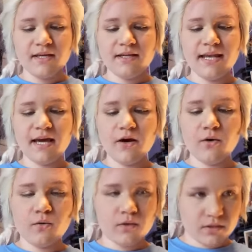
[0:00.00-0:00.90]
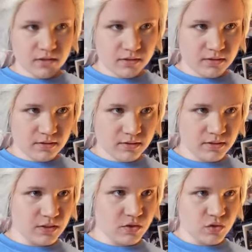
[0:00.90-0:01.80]
Now,
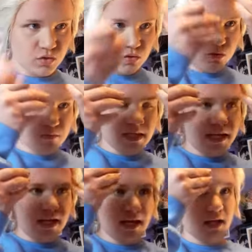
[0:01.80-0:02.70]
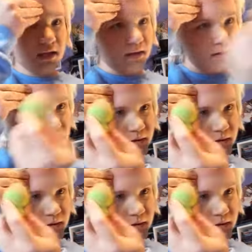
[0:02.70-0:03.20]
I'm gonna do my head,